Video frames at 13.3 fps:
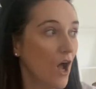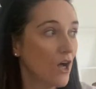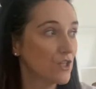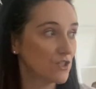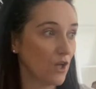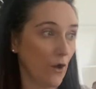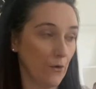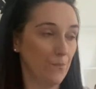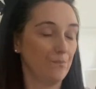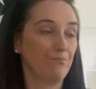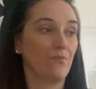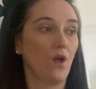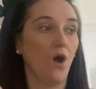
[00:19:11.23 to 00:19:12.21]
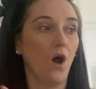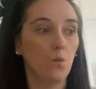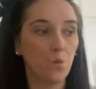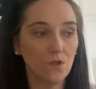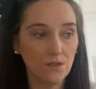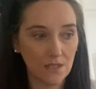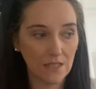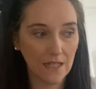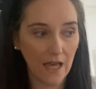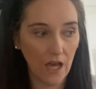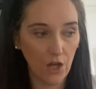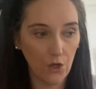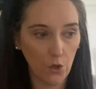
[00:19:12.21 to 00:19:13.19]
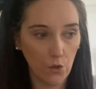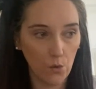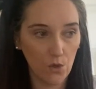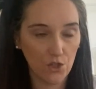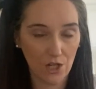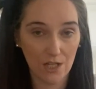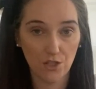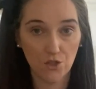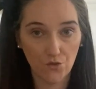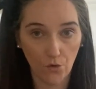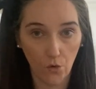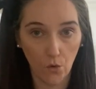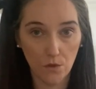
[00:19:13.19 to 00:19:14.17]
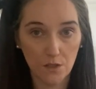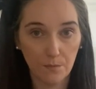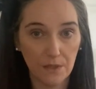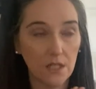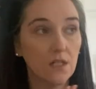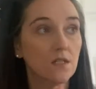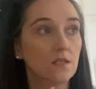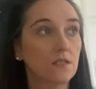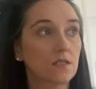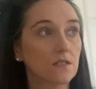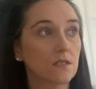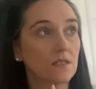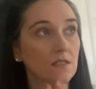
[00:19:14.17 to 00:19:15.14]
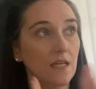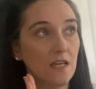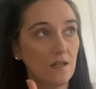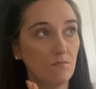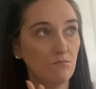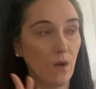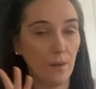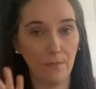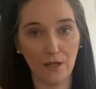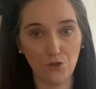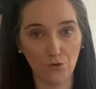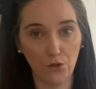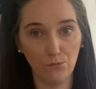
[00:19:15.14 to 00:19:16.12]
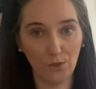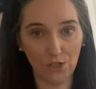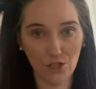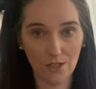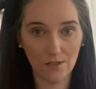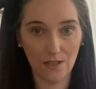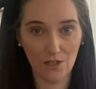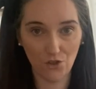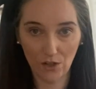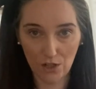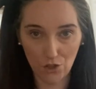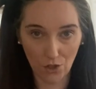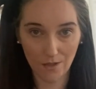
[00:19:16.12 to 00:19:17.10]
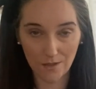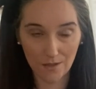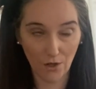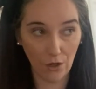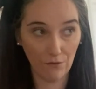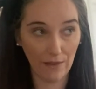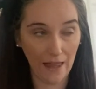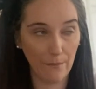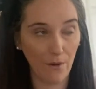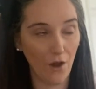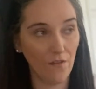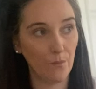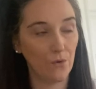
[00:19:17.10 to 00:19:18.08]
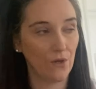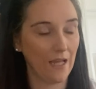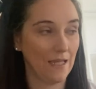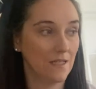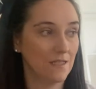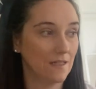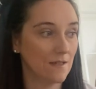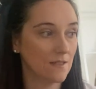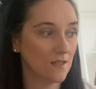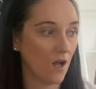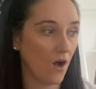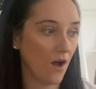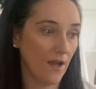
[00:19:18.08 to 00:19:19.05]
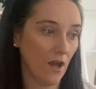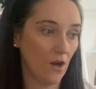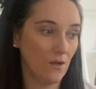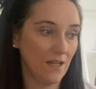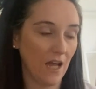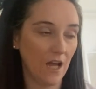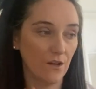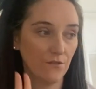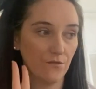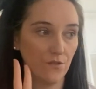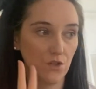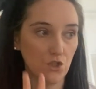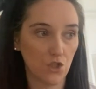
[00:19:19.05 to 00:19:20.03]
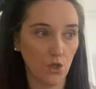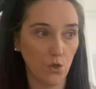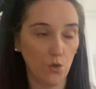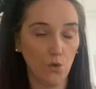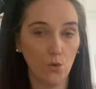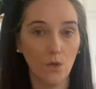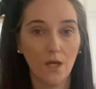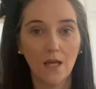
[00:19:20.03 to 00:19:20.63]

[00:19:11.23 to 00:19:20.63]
So I wanted to get a new chest of drawers, because in my bedroom, which is literally just over there behind the bookcases, I only have 2